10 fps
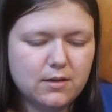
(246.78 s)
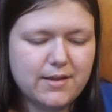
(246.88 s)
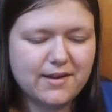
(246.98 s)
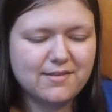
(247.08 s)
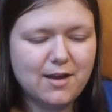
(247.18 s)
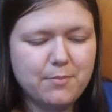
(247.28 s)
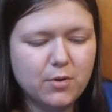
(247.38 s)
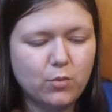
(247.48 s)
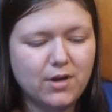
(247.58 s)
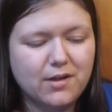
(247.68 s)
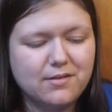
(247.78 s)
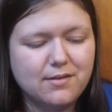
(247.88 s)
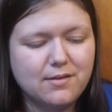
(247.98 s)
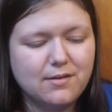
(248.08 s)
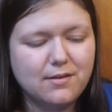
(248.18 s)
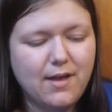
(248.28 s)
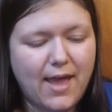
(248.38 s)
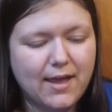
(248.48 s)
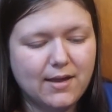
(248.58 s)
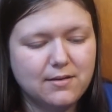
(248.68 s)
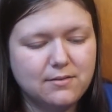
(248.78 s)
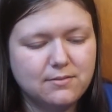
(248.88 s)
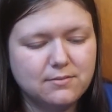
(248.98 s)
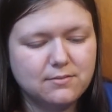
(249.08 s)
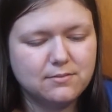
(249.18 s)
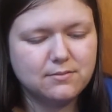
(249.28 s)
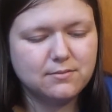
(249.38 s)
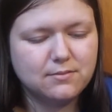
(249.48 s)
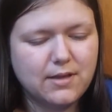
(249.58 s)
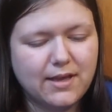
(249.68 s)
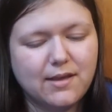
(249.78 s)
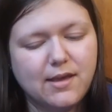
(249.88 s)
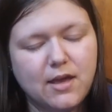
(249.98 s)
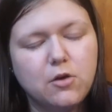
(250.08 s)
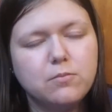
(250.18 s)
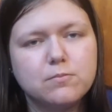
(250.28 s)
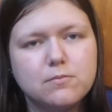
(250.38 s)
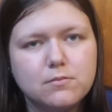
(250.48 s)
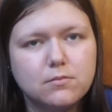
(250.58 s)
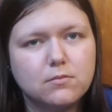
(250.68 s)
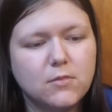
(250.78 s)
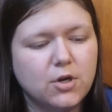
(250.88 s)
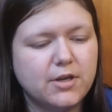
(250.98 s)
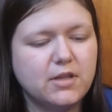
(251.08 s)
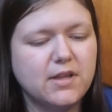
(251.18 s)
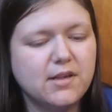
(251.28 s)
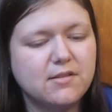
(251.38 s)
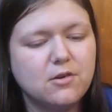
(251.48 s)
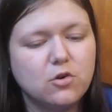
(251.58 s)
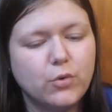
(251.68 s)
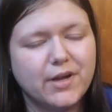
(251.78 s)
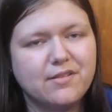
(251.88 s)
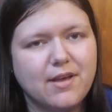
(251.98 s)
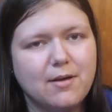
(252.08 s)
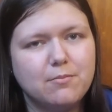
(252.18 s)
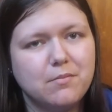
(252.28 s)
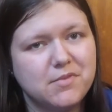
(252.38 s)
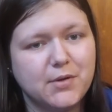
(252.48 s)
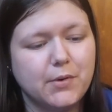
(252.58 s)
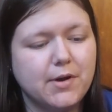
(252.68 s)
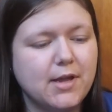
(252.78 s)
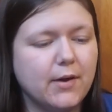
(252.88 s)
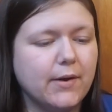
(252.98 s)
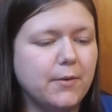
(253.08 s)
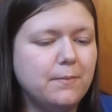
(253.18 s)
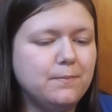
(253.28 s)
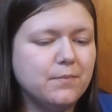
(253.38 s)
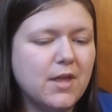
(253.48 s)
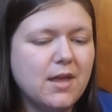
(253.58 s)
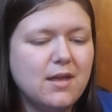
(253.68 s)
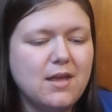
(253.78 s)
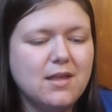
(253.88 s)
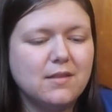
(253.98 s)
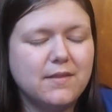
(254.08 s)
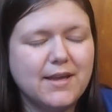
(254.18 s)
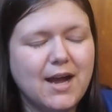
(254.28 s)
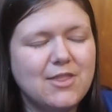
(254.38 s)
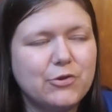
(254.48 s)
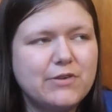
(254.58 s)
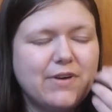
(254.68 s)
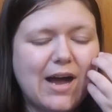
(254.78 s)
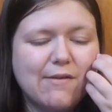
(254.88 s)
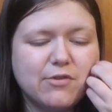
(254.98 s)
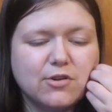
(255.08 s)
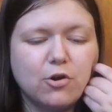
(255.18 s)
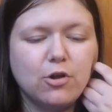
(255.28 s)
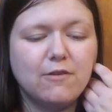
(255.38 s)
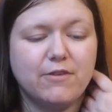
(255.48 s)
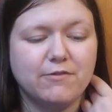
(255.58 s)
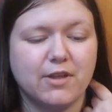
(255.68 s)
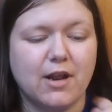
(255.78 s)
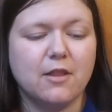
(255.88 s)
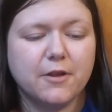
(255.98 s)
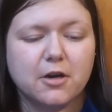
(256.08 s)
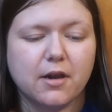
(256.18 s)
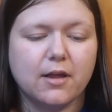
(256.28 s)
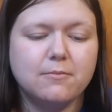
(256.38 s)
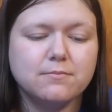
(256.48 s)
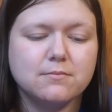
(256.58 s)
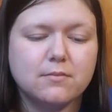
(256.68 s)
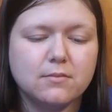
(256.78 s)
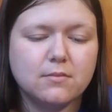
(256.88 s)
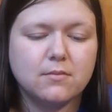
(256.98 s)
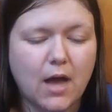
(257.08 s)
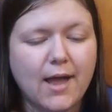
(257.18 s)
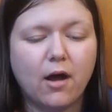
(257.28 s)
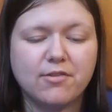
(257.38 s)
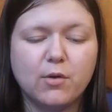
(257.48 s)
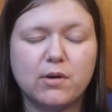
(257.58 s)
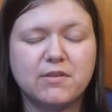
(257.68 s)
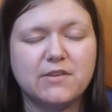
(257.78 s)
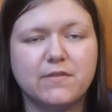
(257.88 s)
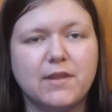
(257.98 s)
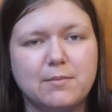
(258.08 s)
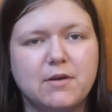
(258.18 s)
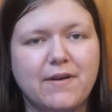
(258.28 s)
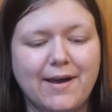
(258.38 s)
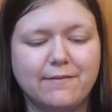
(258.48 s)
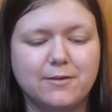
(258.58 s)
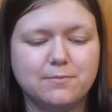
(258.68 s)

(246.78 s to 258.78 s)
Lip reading: Next up was Anne and Kia. Hercules, quick step, 0 to hero. They got 3 5s for a total of 15 out of 30. I also would have given them a 5.